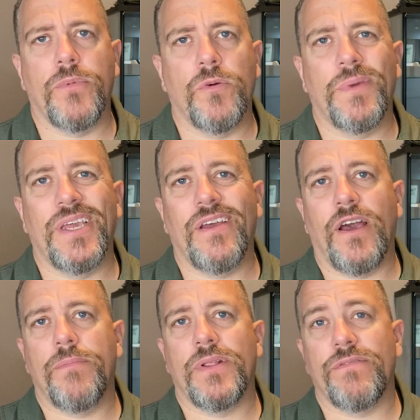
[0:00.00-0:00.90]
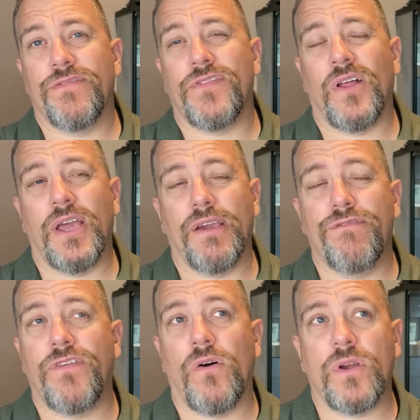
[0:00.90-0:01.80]
about me. I've been flying
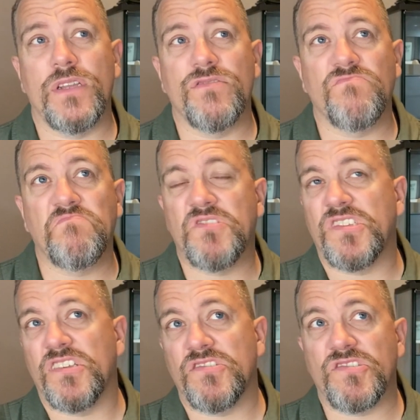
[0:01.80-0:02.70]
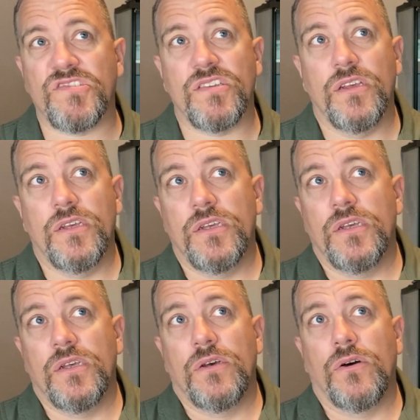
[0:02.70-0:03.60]
Falcon since,
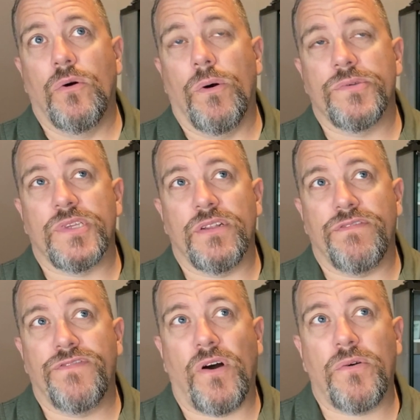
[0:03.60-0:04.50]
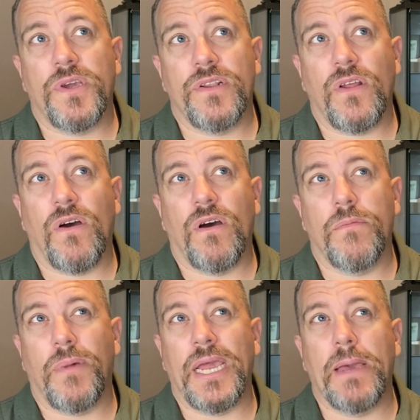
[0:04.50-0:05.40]
what was it? Falcon
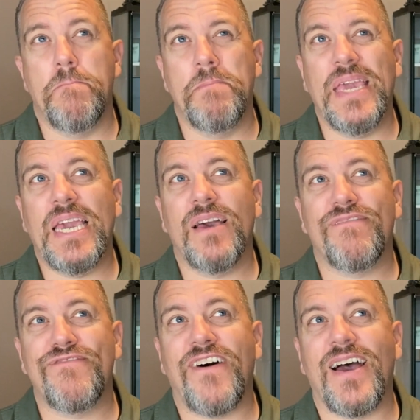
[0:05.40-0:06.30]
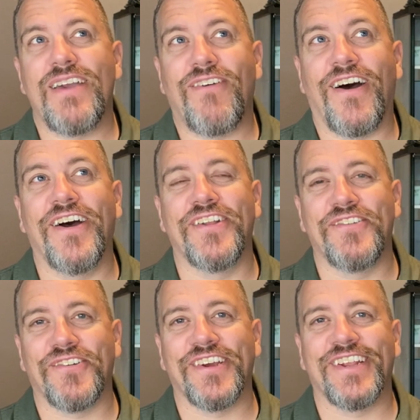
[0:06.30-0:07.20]
on my Amiga
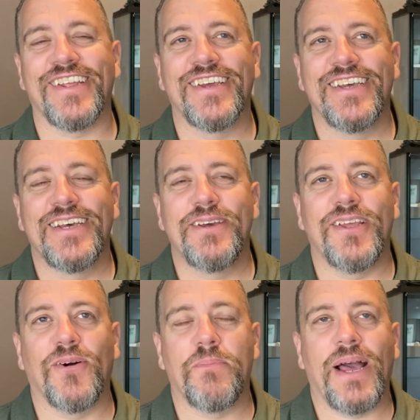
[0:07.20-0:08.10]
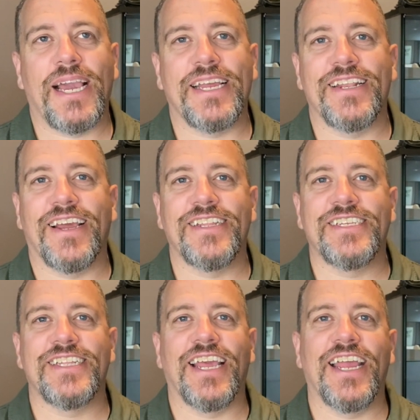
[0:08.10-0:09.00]
500, back in
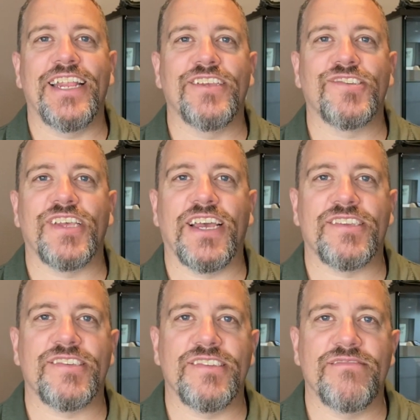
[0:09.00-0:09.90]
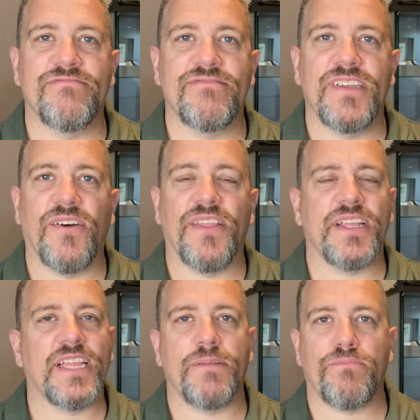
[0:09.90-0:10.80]
1986. And, I
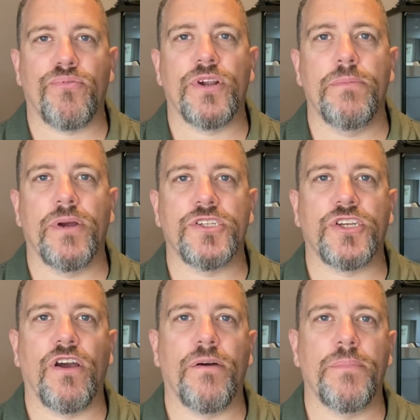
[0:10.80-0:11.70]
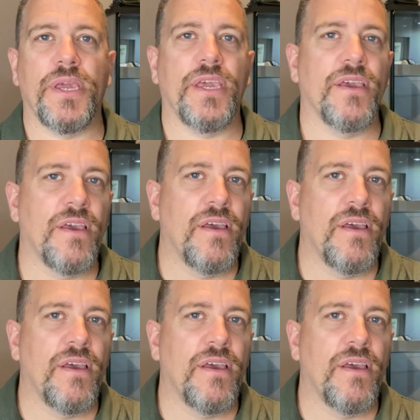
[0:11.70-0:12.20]
think that pretty much got me